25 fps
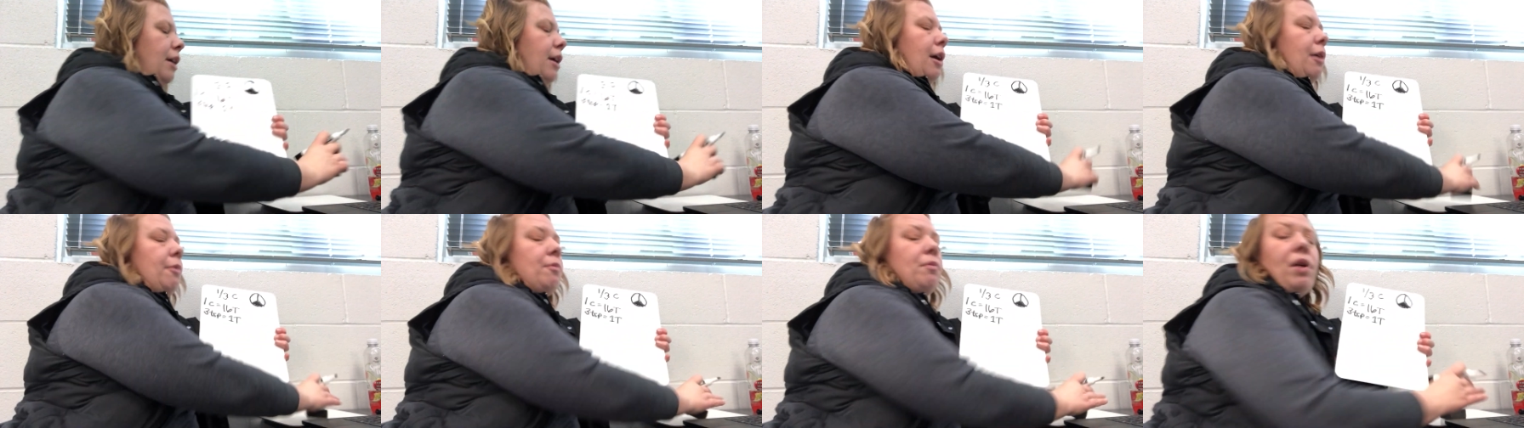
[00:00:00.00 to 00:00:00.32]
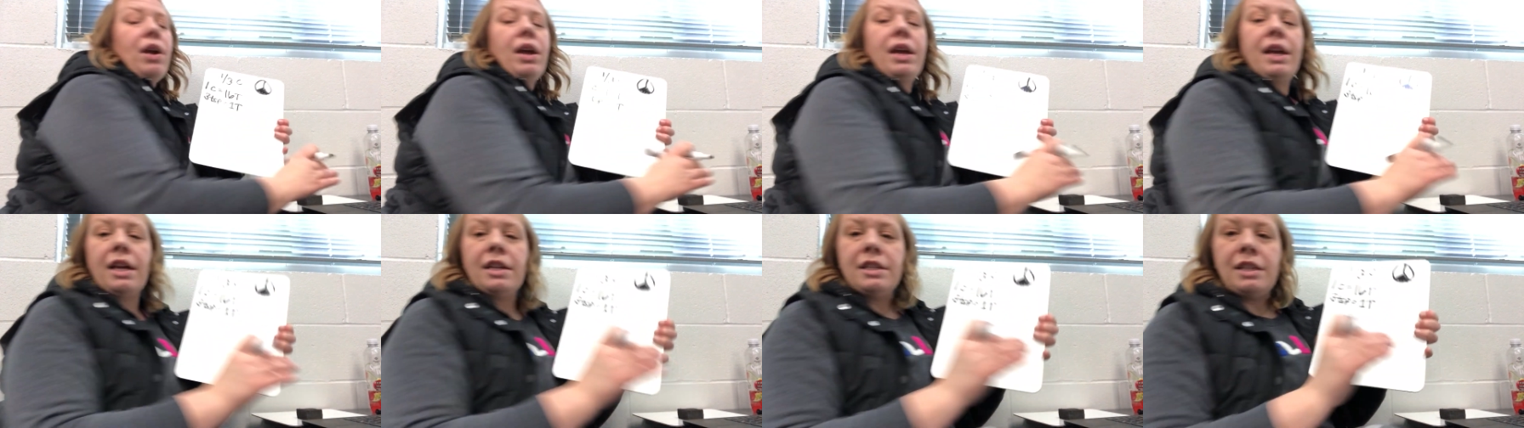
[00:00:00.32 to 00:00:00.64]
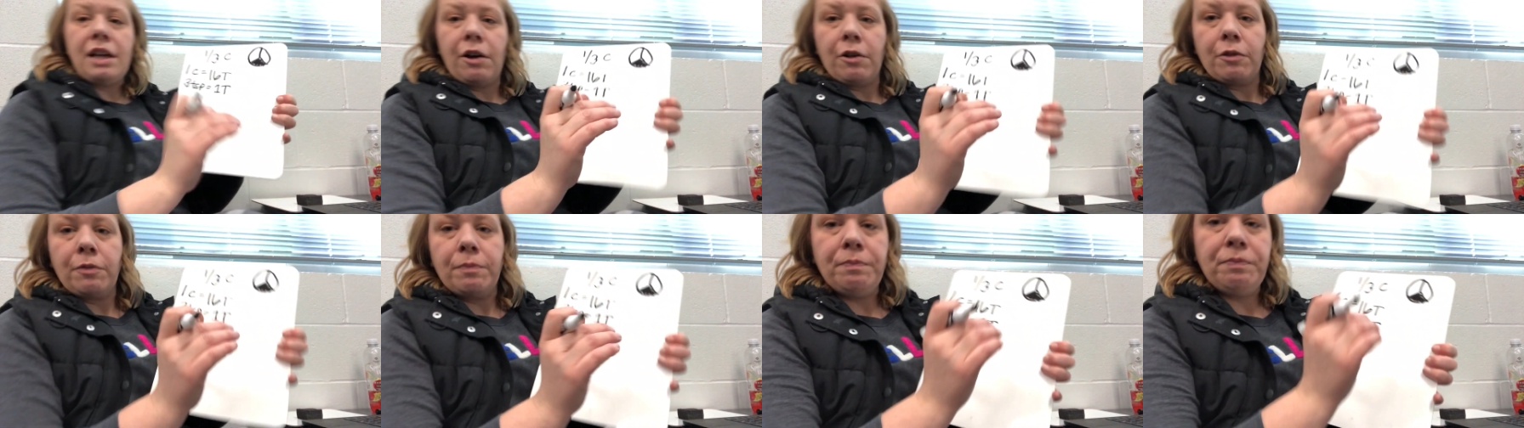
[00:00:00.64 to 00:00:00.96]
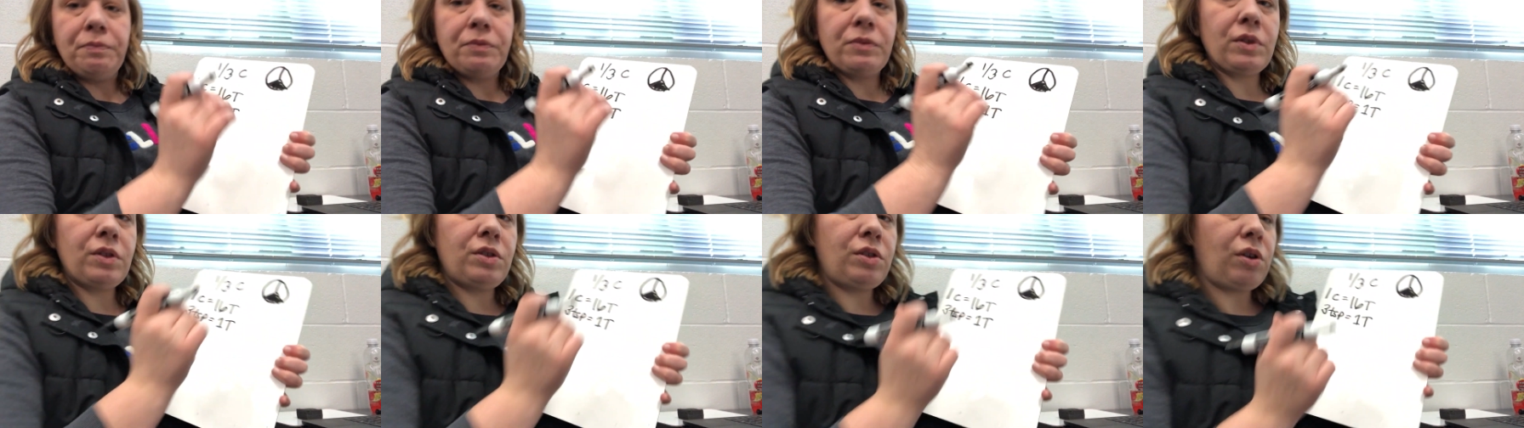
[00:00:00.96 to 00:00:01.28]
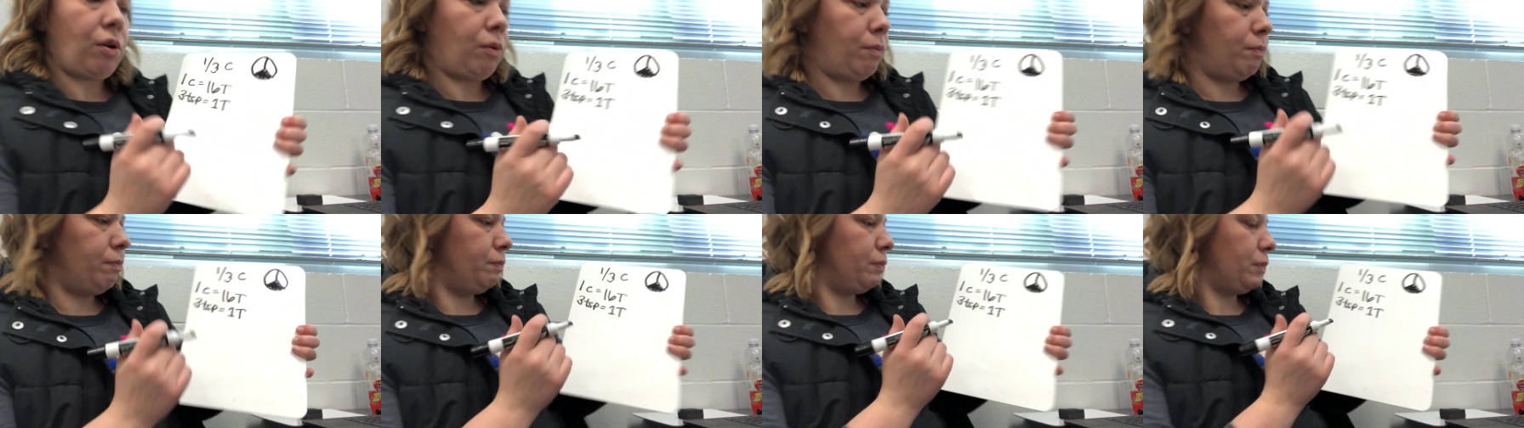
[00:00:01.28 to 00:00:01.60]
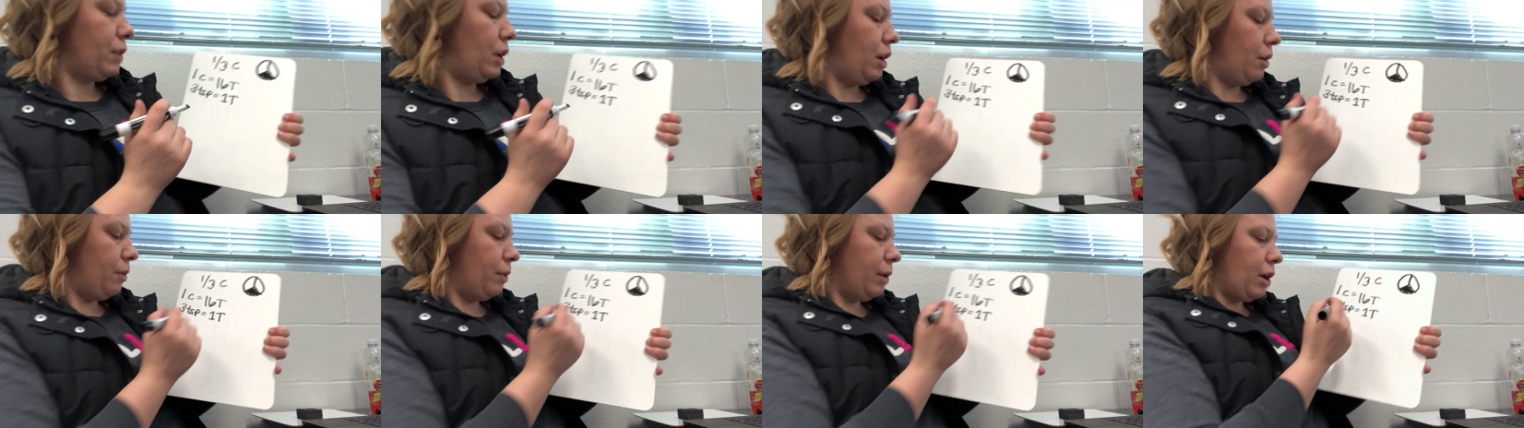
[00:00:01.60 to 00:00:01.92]
and break it down. So
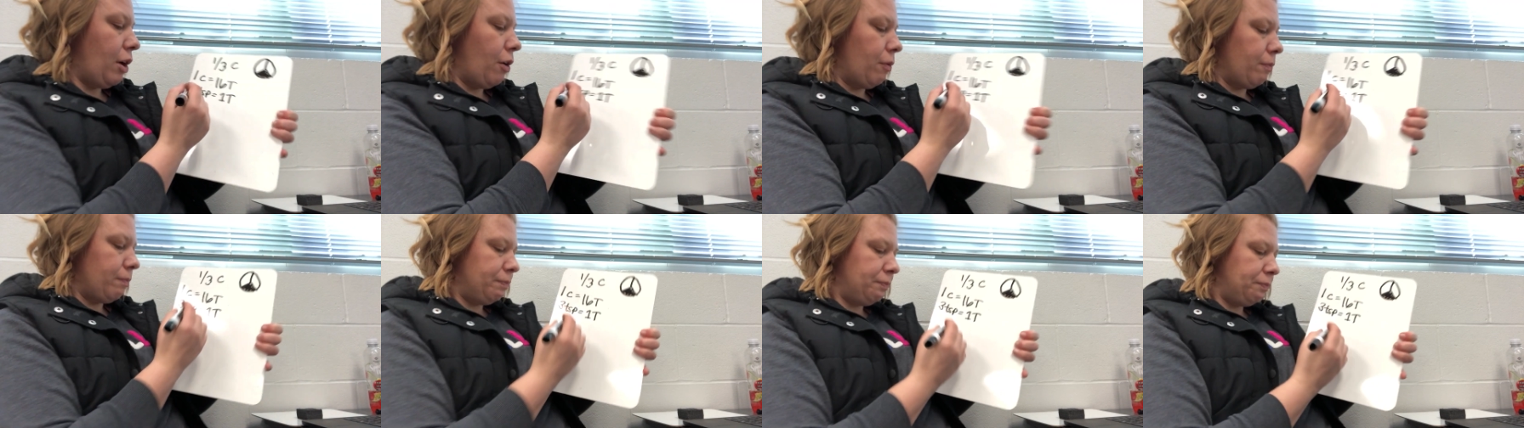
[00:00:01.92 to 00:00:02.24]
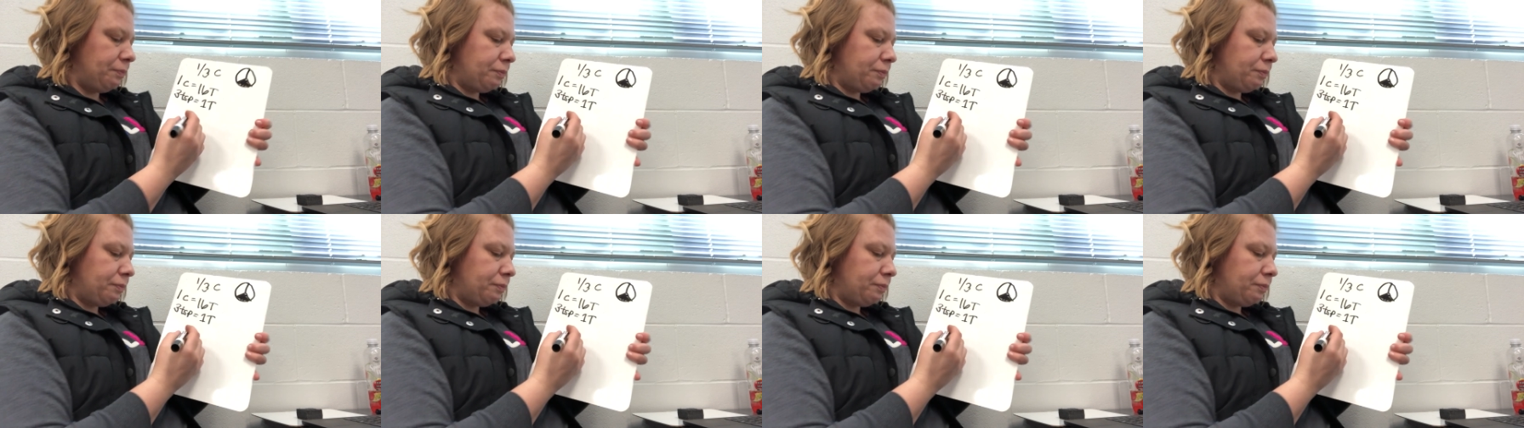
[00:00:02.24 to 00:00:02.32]
here we go. All